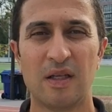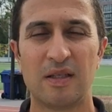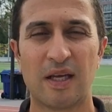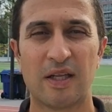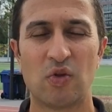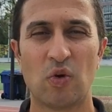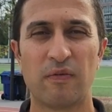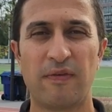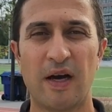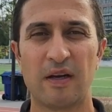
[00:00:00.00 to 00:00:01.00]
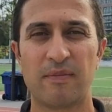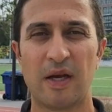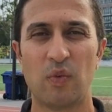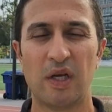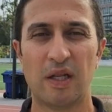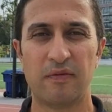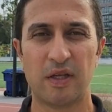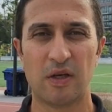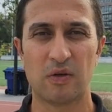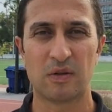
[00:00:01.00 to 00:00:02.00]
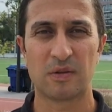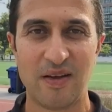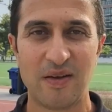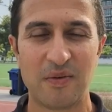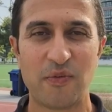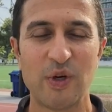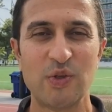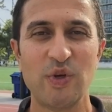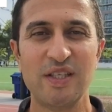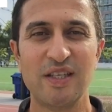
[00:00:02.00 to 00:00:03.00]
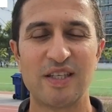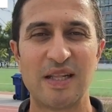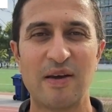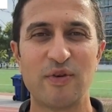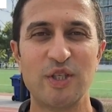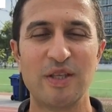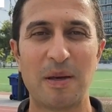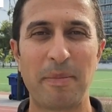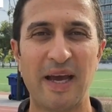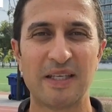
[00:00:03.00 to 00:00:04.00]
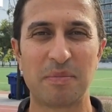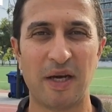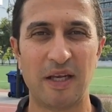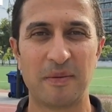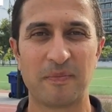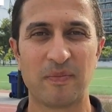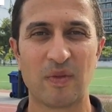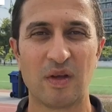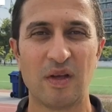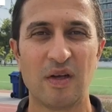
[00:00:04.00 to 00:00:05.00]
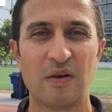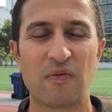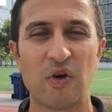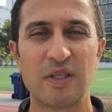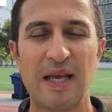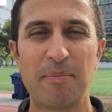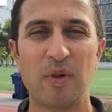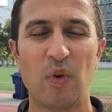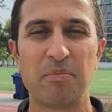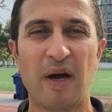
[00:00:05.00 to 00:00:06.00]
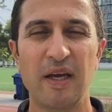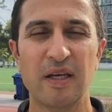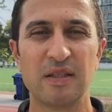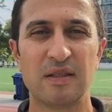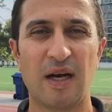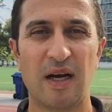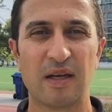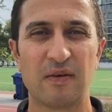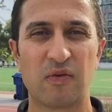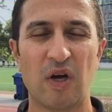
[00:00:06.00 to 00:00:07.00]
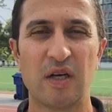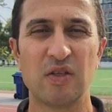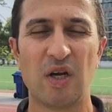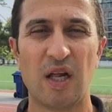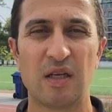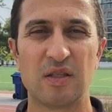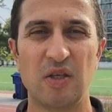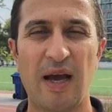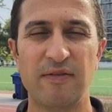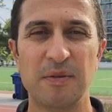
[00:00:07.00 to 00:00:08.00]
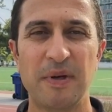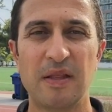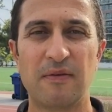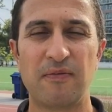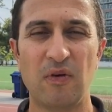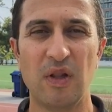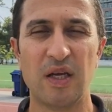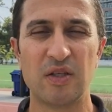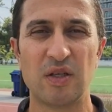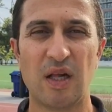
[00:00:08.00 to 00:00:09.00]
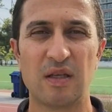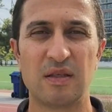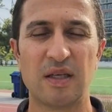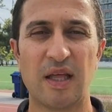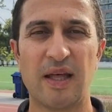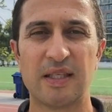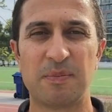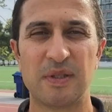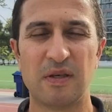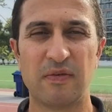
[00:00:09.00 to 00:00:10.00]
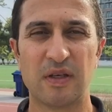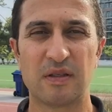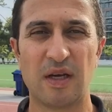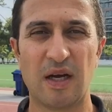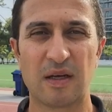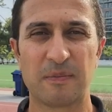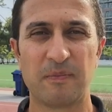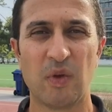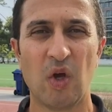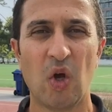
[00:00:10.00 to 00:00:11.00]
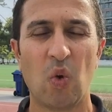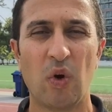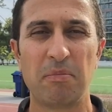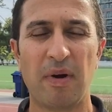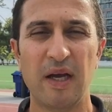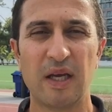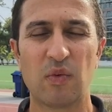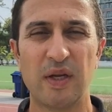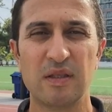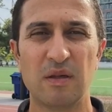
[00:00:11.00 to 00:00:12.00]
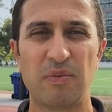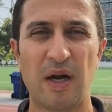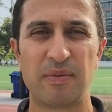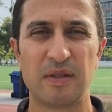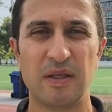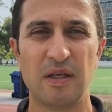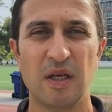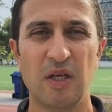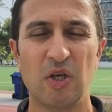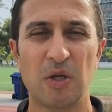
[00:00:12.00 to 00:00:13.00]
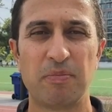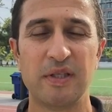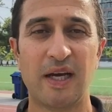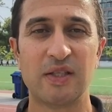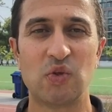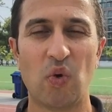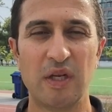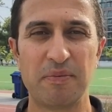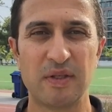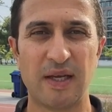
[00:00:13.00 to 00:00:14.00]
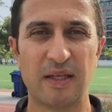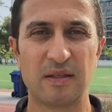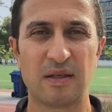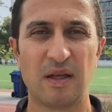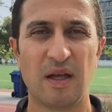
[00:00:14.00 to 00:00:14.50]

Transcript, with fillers: to get notified of my weekly videos. First reason is leveraging the bank's money. For example, when buying a stock for $100, you have to pay the full $100 to get that specific stock. When buying a rental property, you can put down 20%